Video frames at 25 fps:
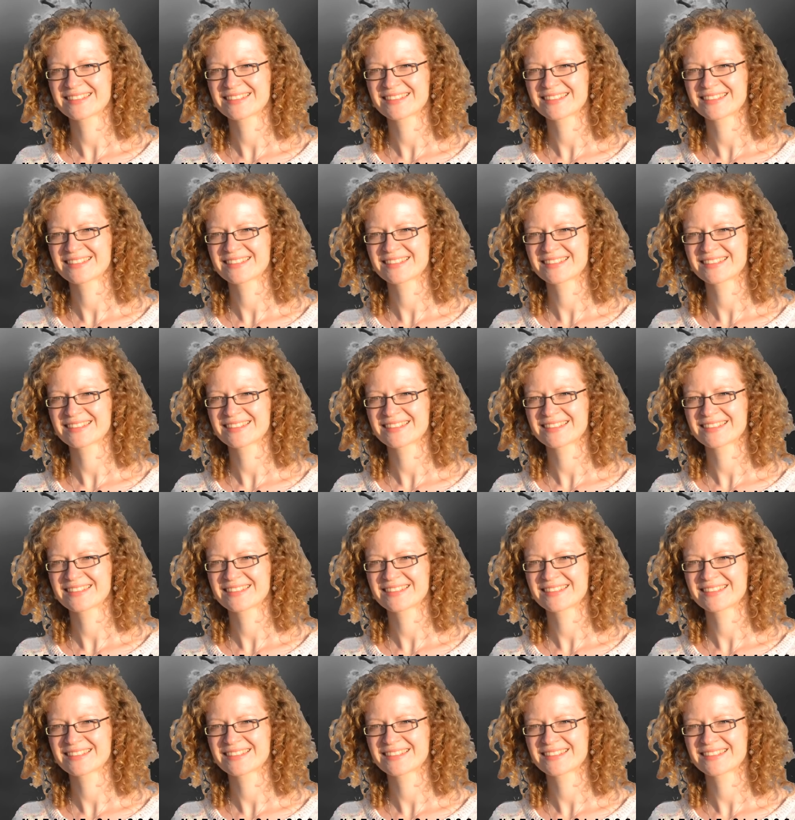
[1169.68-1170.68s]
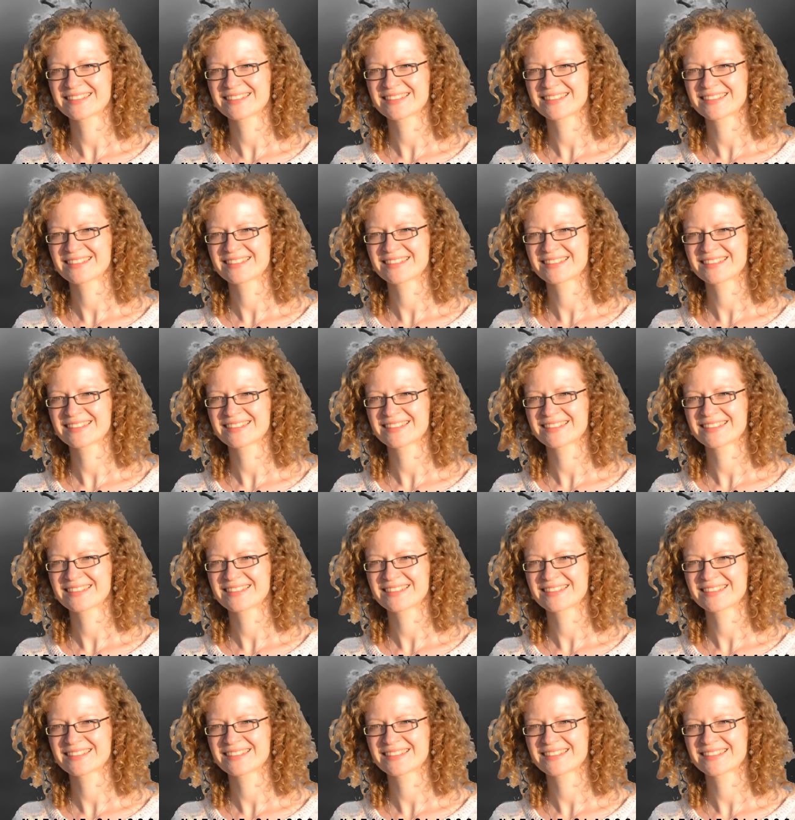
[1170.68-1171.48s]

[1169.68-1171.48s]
Nobody speaks.